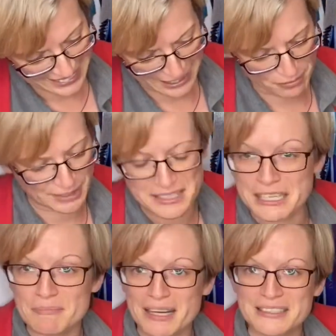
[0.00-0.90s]
When I say
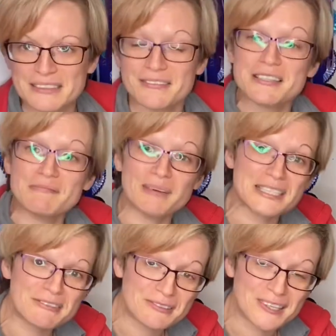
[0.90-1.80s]
massive,
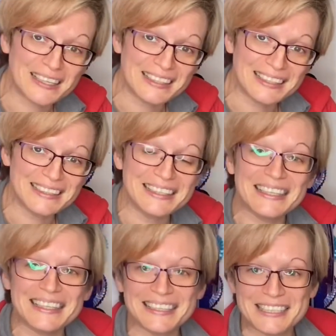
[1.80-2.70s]
massive for our line.
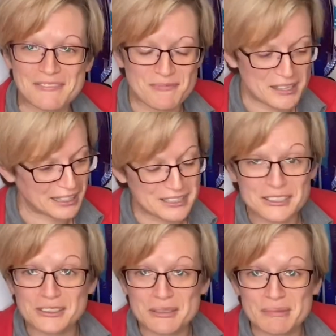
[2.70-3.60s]
I
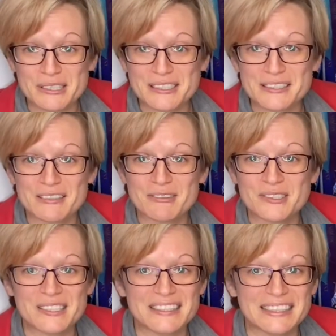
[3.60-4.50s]
do know breeders that
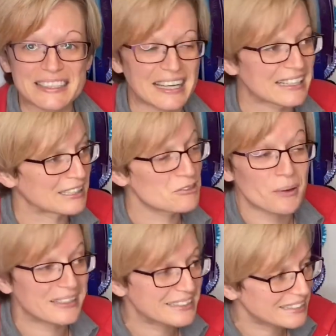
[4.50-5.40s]
routinely get kind of
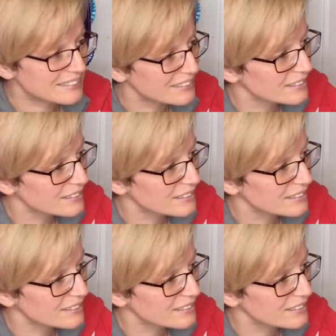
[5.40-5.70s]
20s.